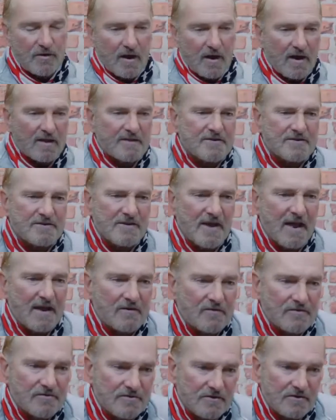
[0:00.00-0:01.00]
on site.
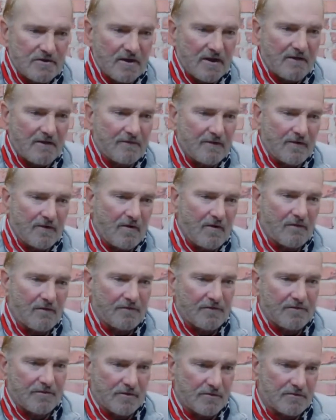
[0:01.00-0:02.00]
You still having
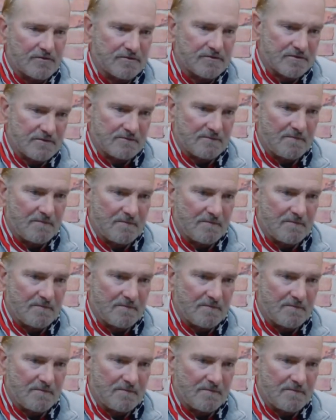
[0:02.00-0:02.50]
offered those?